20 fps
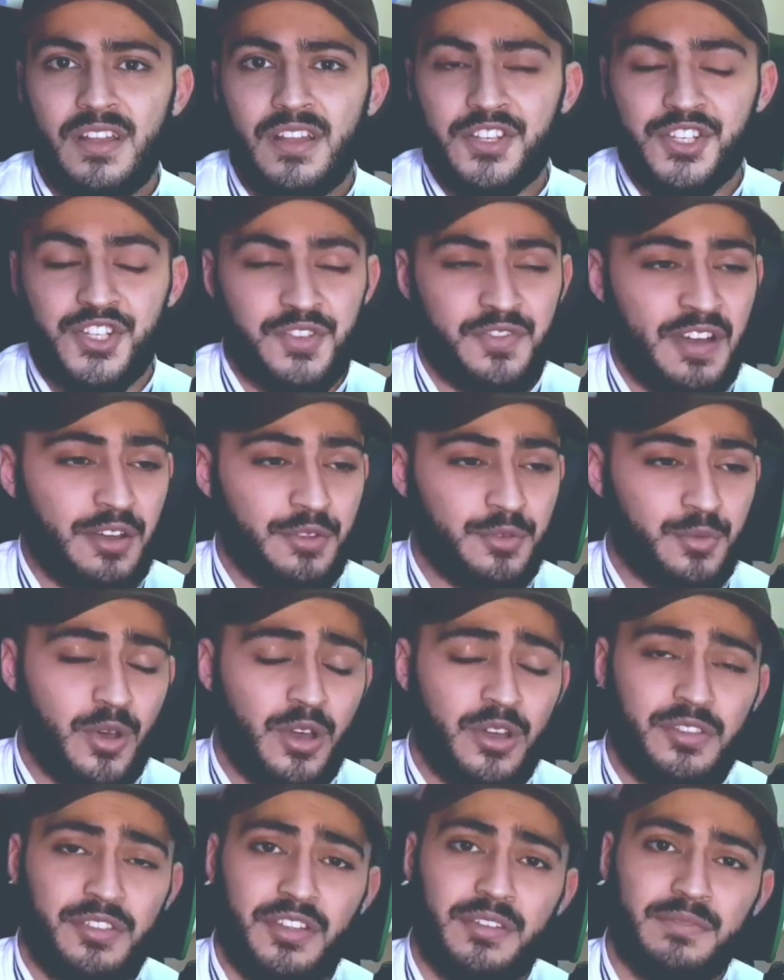She found
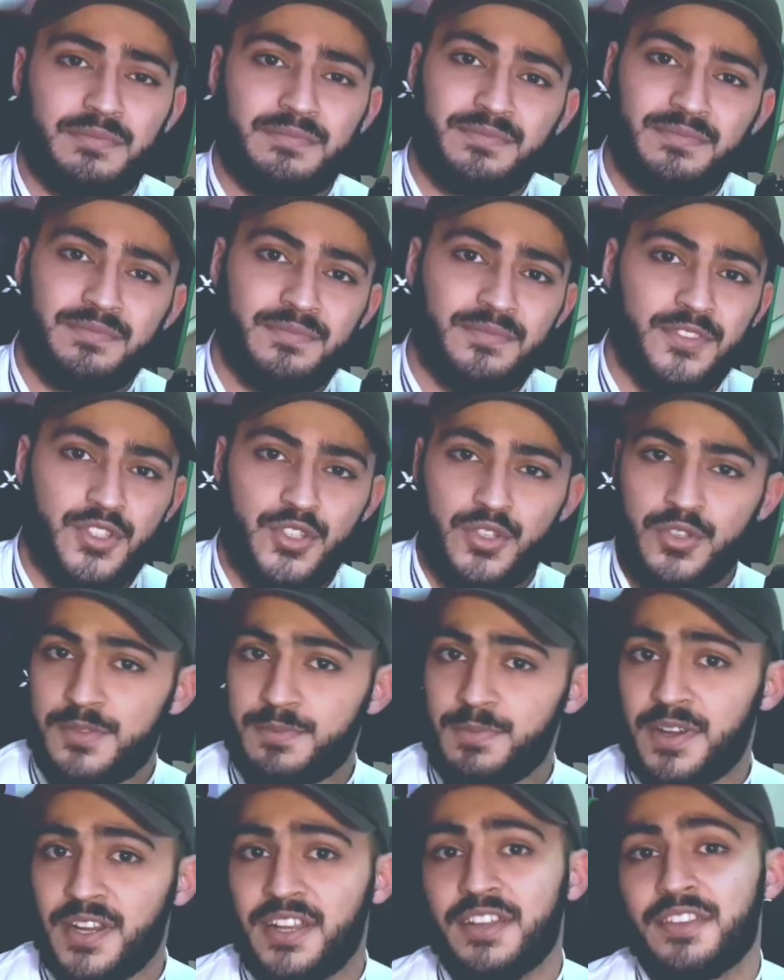work there. She was
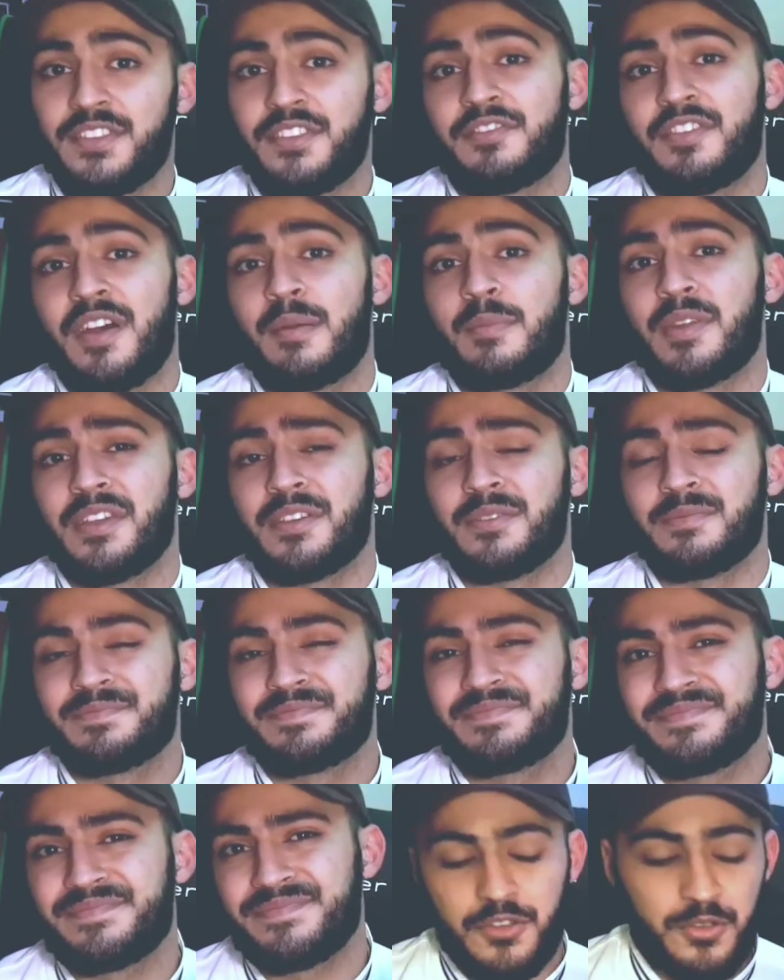bringing the family.
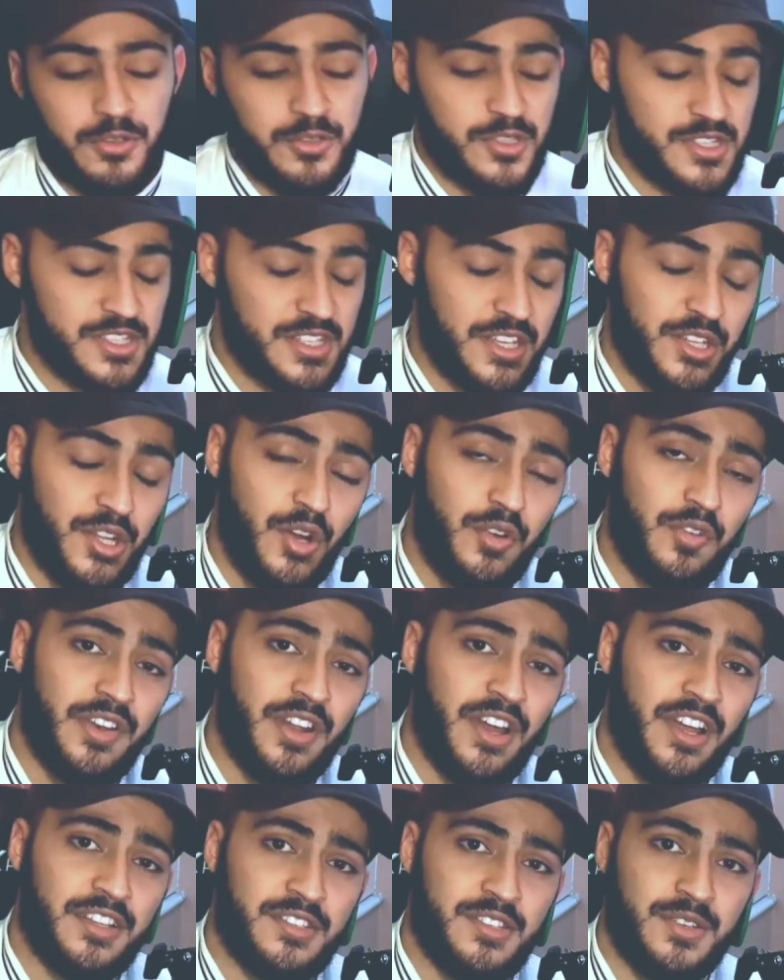The daughter stayed
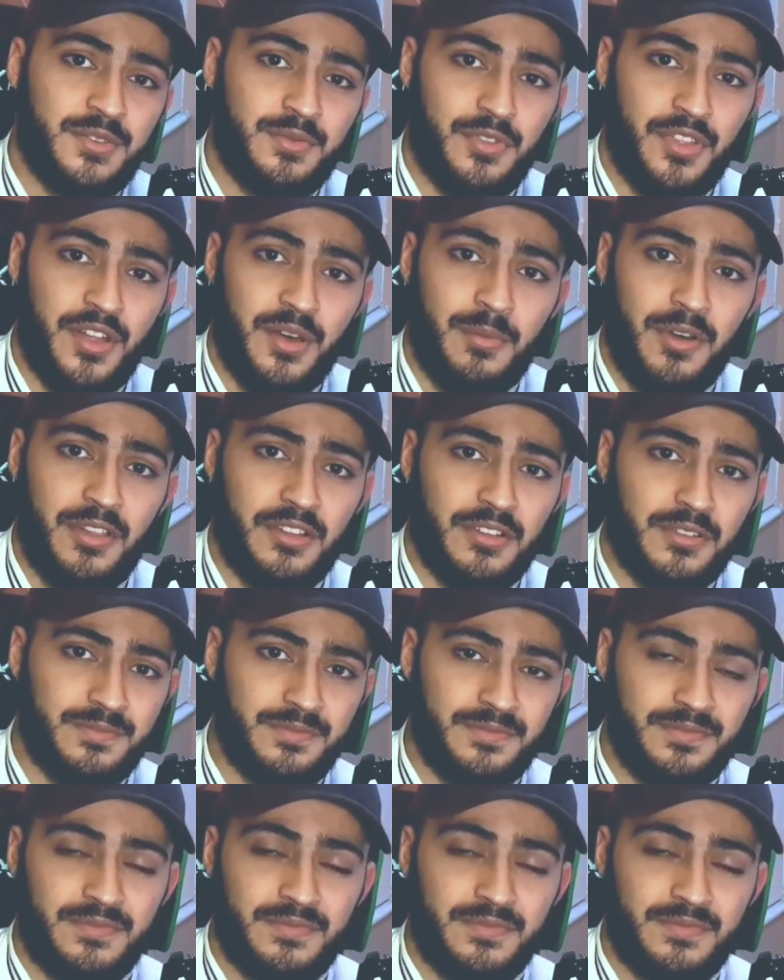overnight with her mother.